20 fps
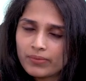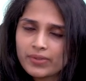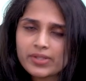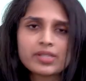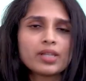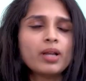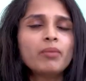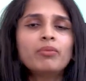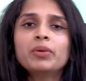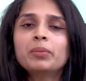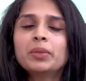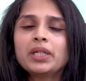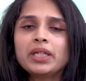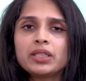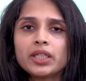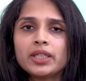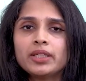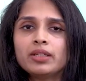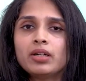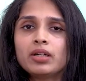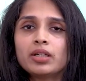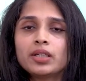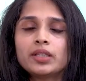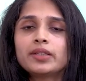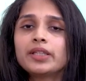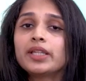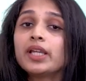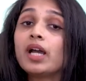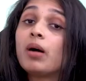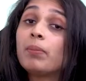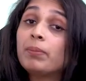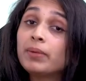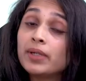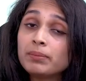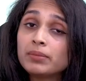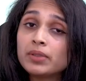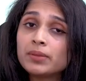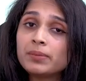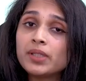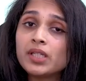For some women, it can hurt in the upper
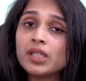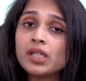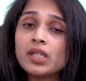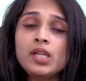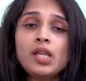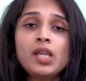abdomen.